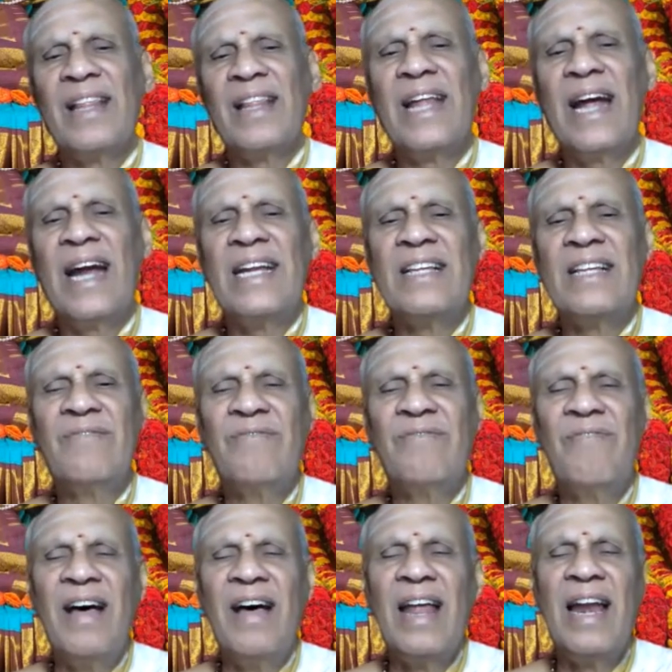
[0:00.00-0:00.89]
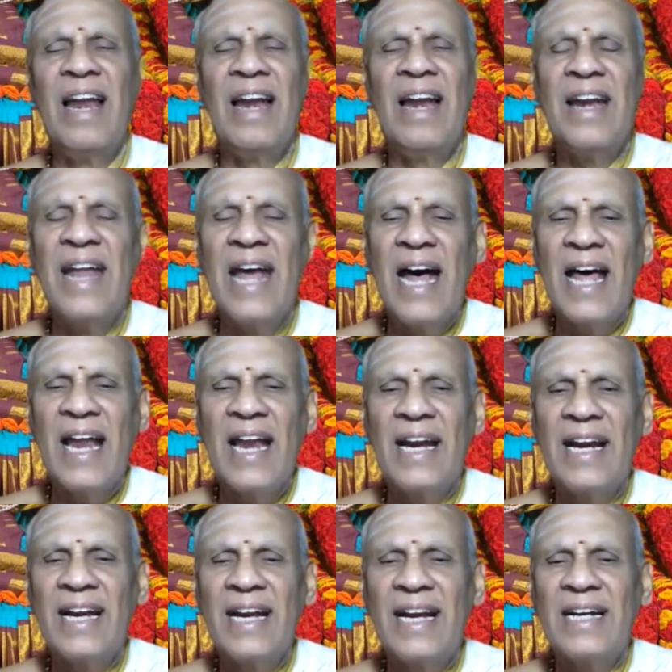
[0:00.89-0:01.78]
That is
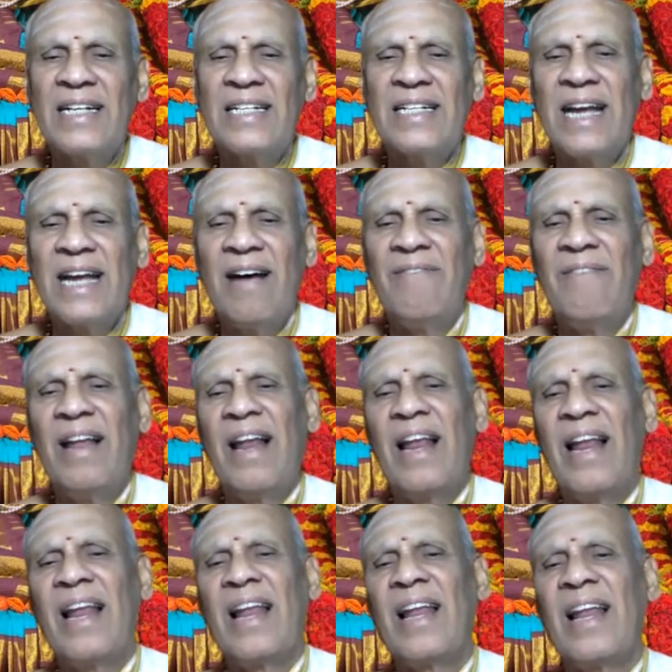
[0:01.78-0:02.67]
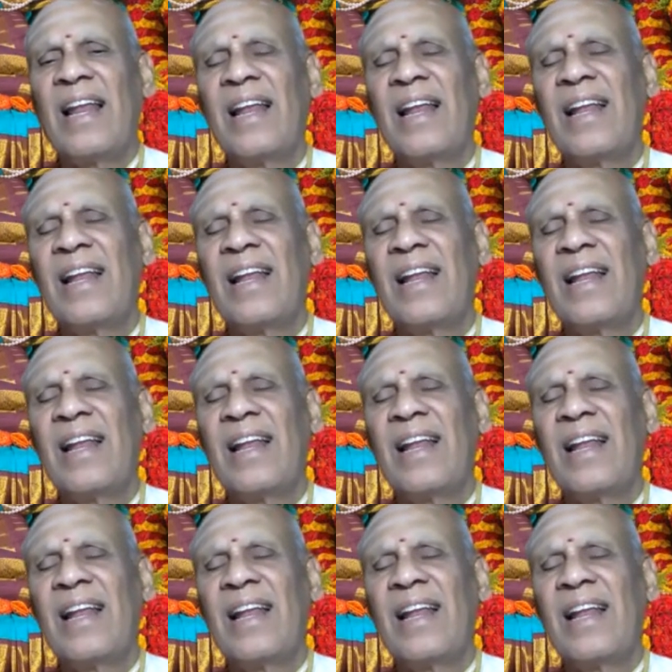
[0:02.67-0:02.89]
well-directed travel.